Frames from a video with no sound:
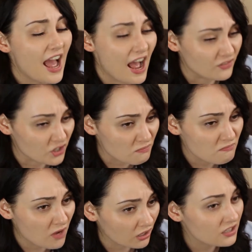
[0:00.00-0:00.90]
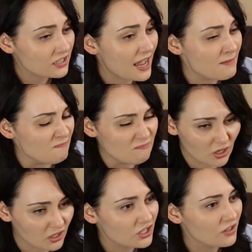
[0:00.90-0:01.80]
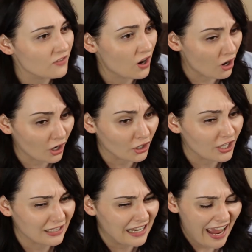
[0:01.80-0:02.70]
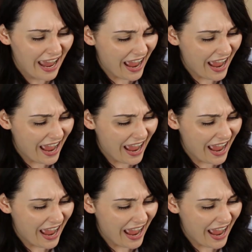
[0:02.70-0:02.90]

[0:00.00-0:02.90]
After months and months of arguing,